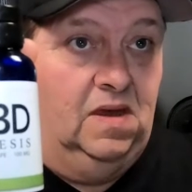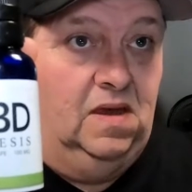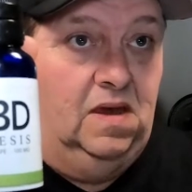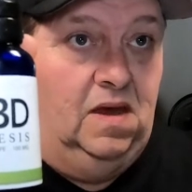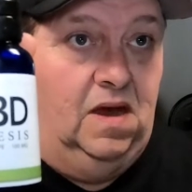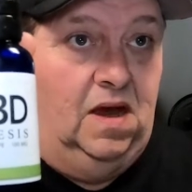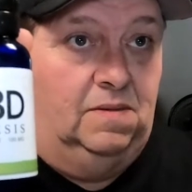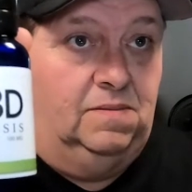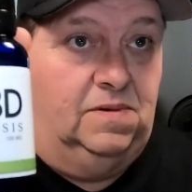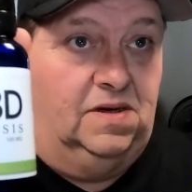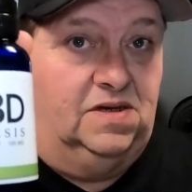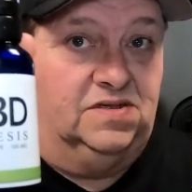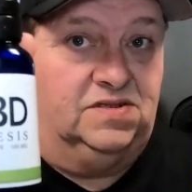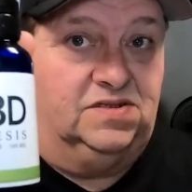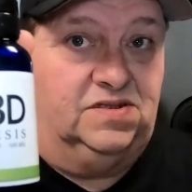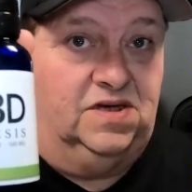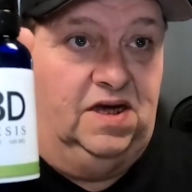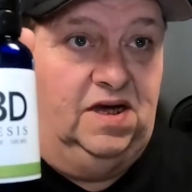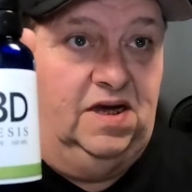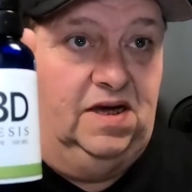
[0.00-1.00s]
I'm going to
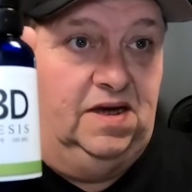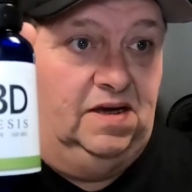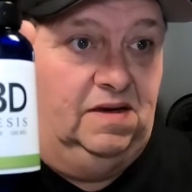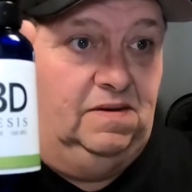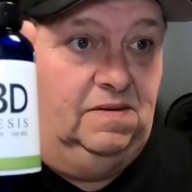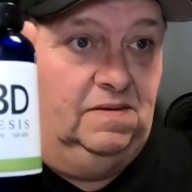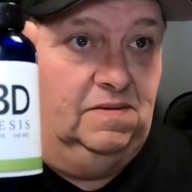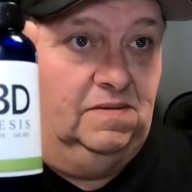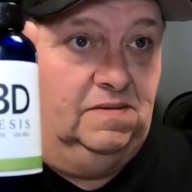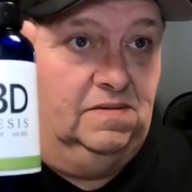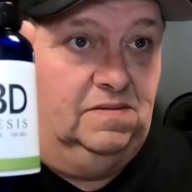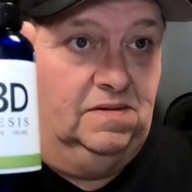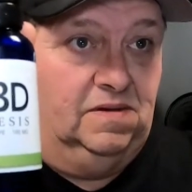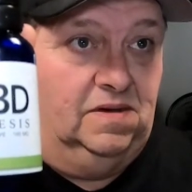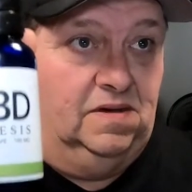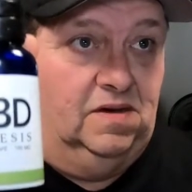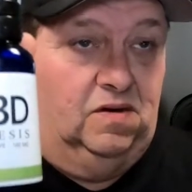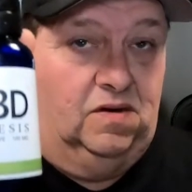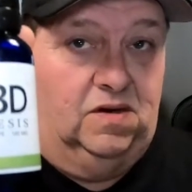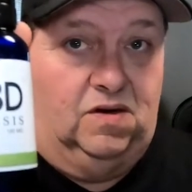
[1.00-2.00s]
say,
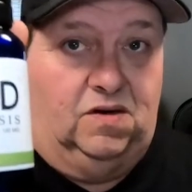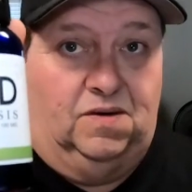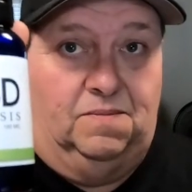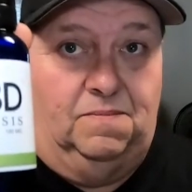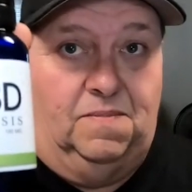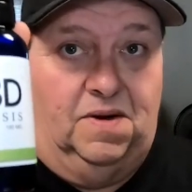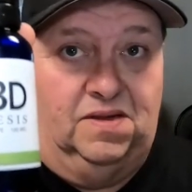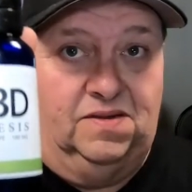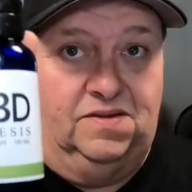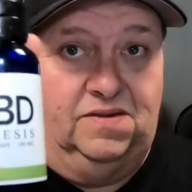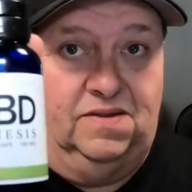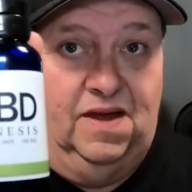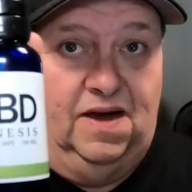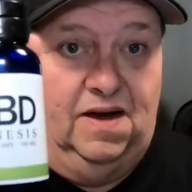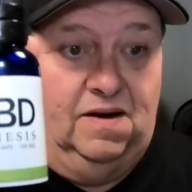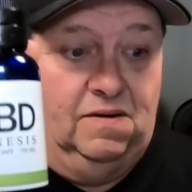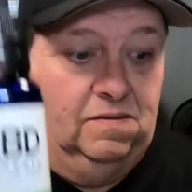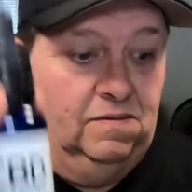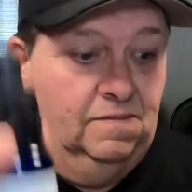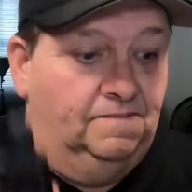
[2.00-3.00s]
going on a month
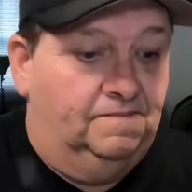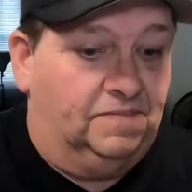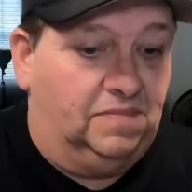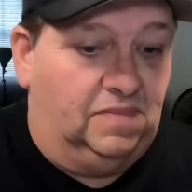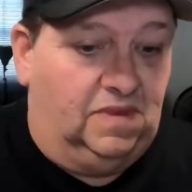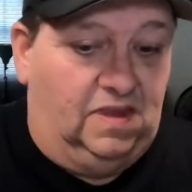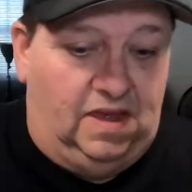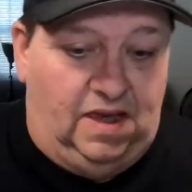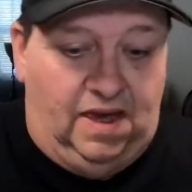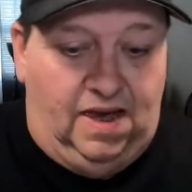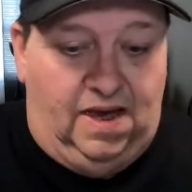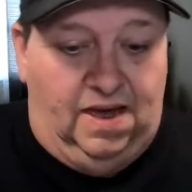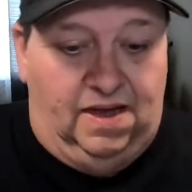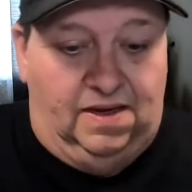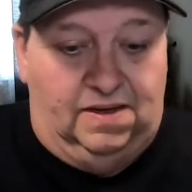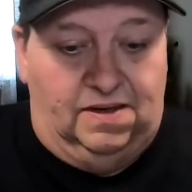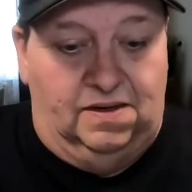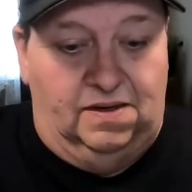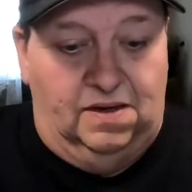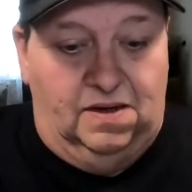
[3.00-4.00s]
now,
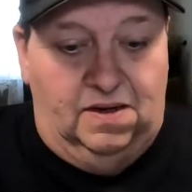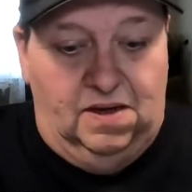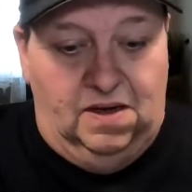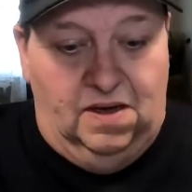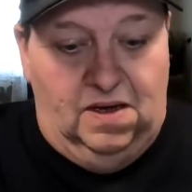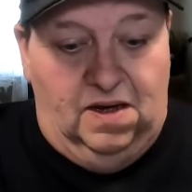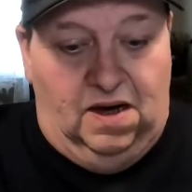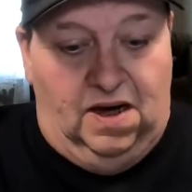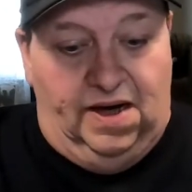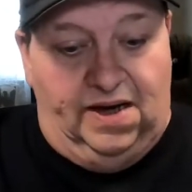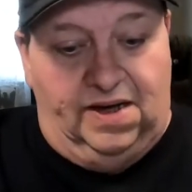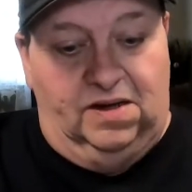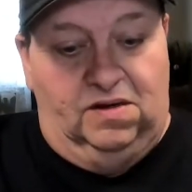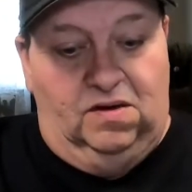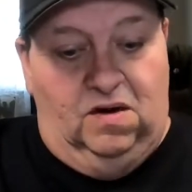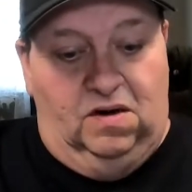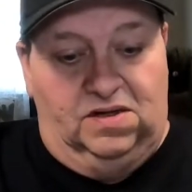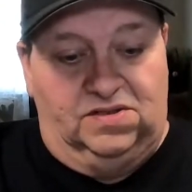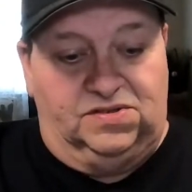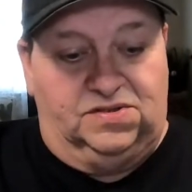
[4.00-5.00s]
and I can
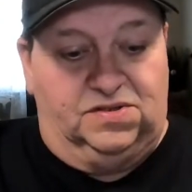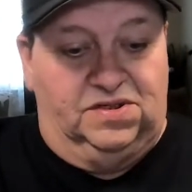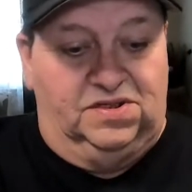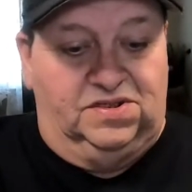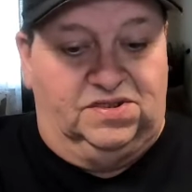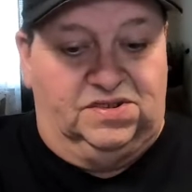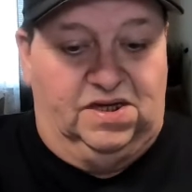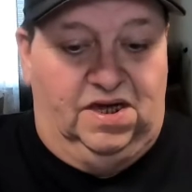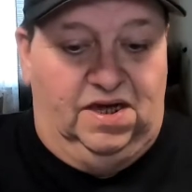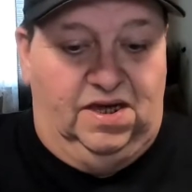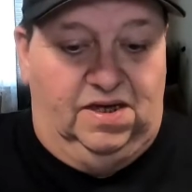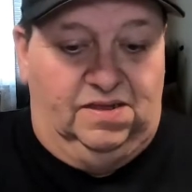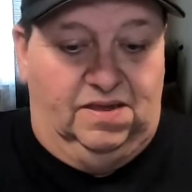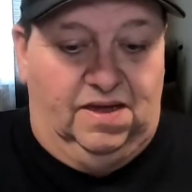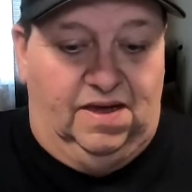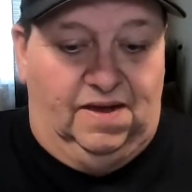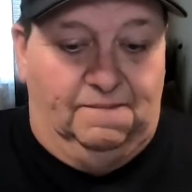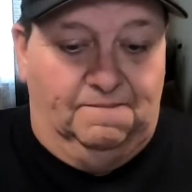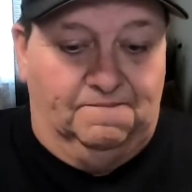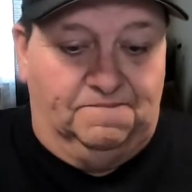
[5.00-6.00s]
honestly say
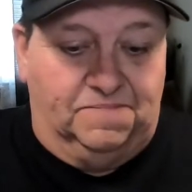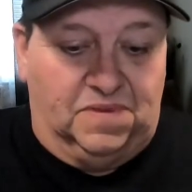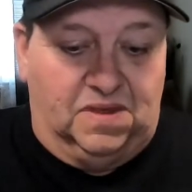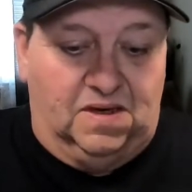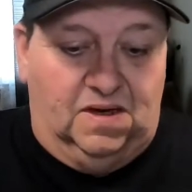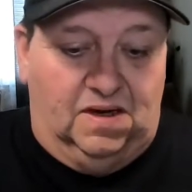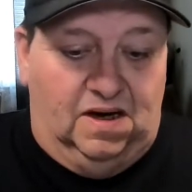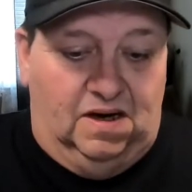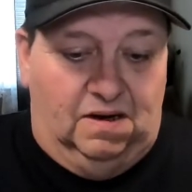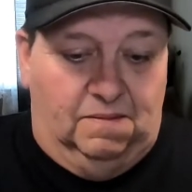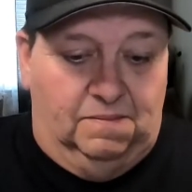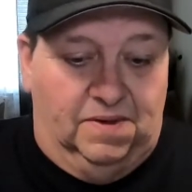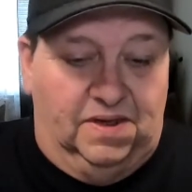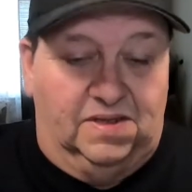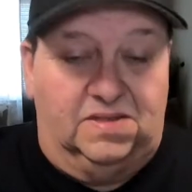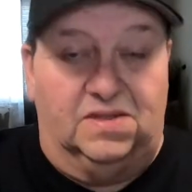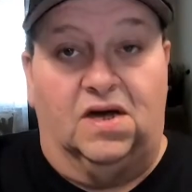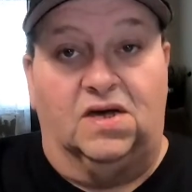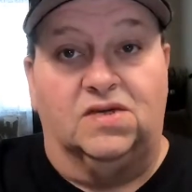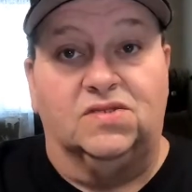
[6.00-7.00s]
that
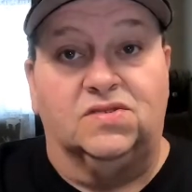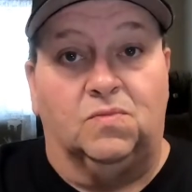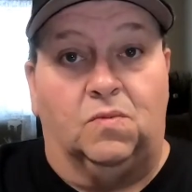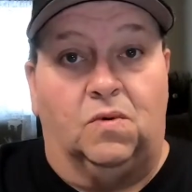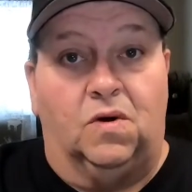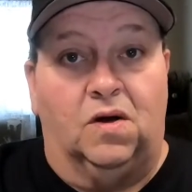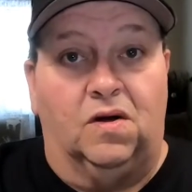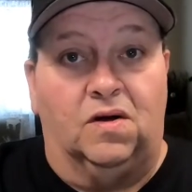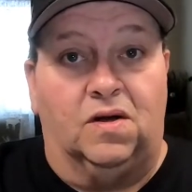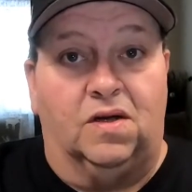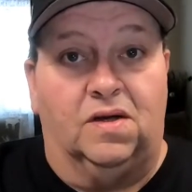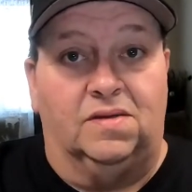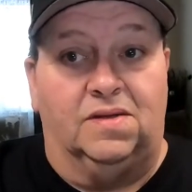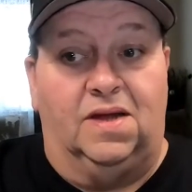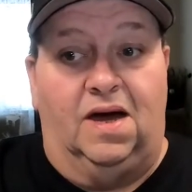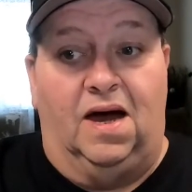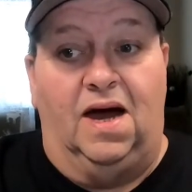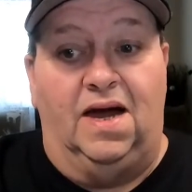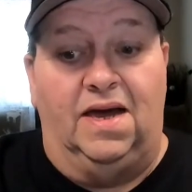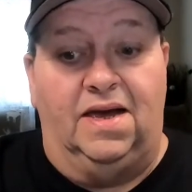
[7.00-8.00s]
it does work.
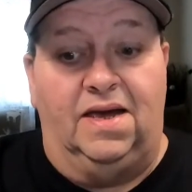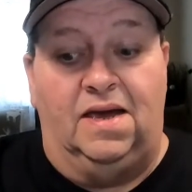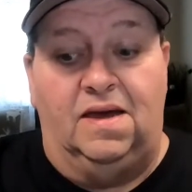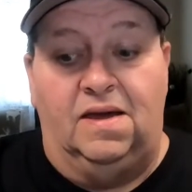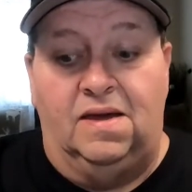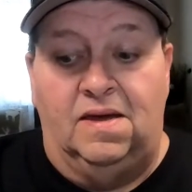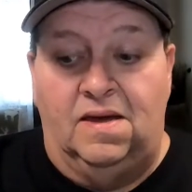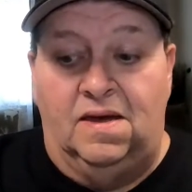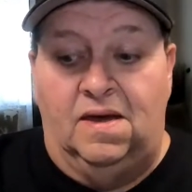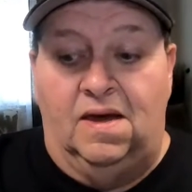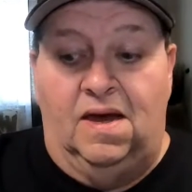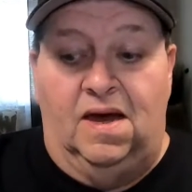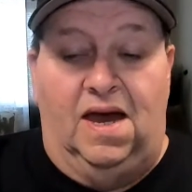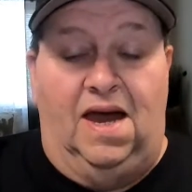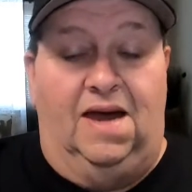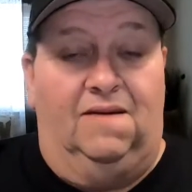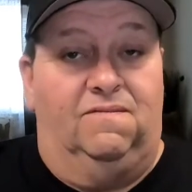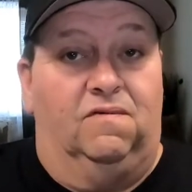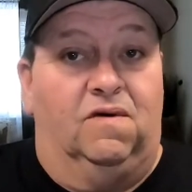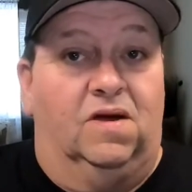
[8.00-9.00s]
Now, I
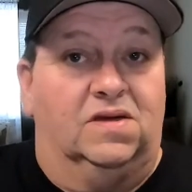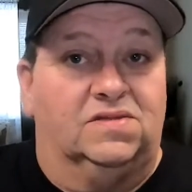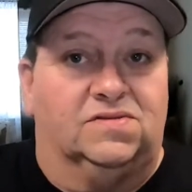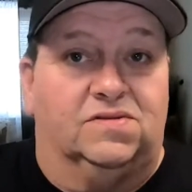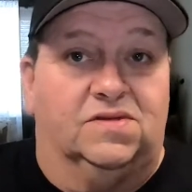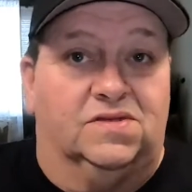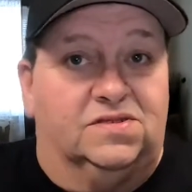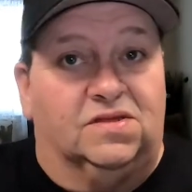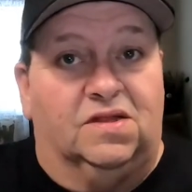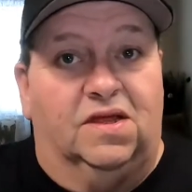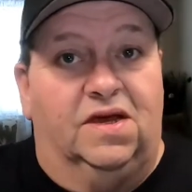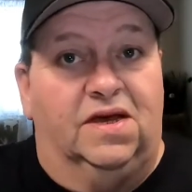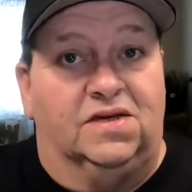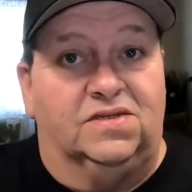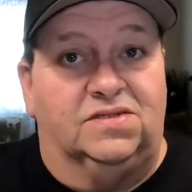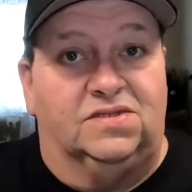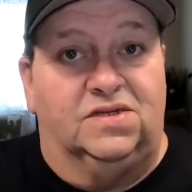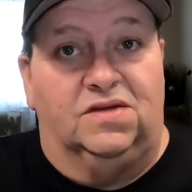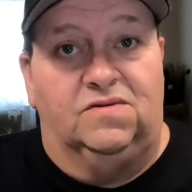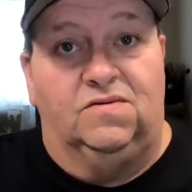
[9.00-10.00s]
have restless leg
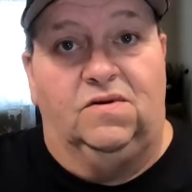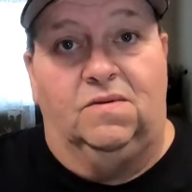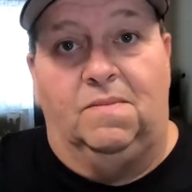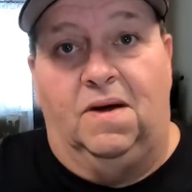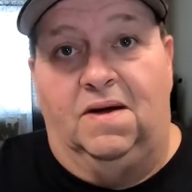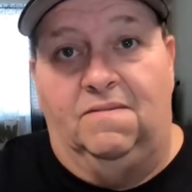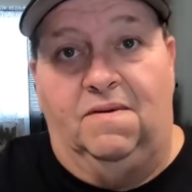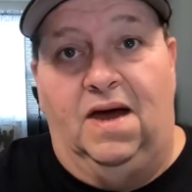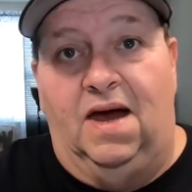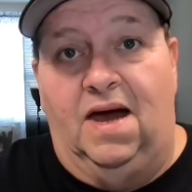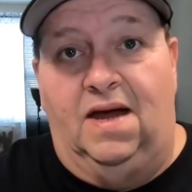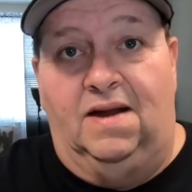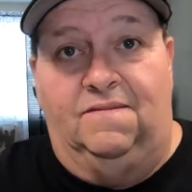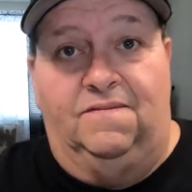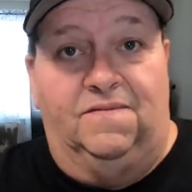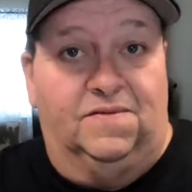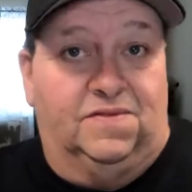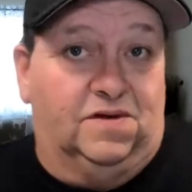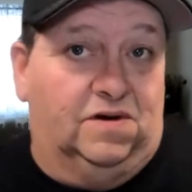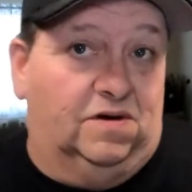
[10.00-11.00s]
syndrome. I've had it
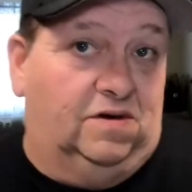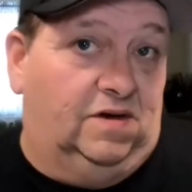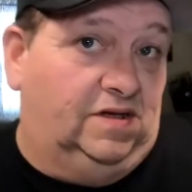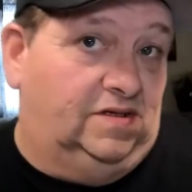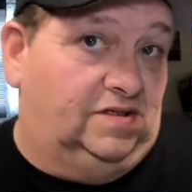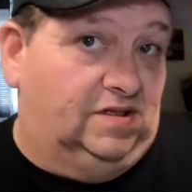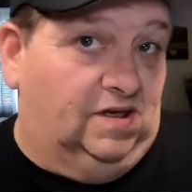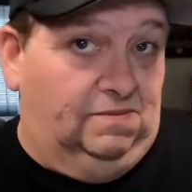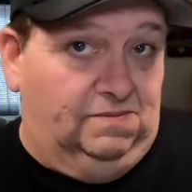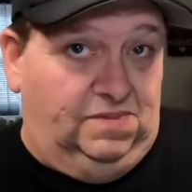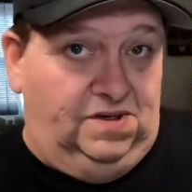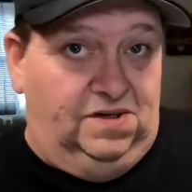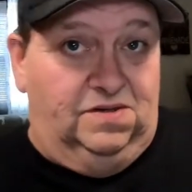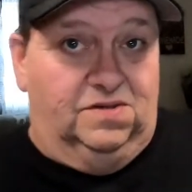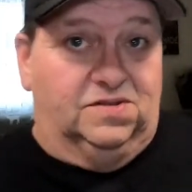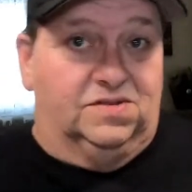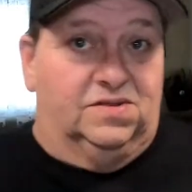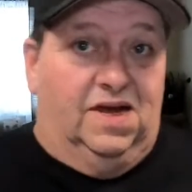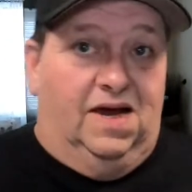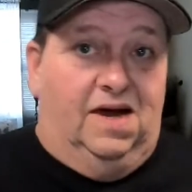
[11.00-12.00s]
for 30 some
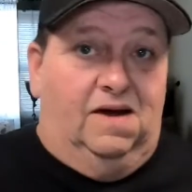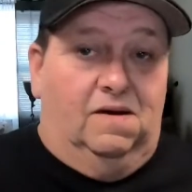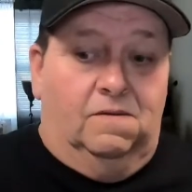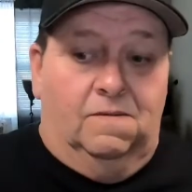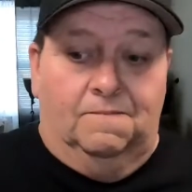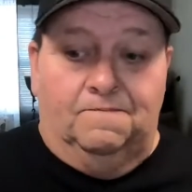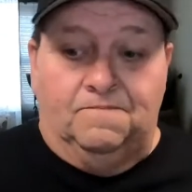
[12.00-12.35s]
years now,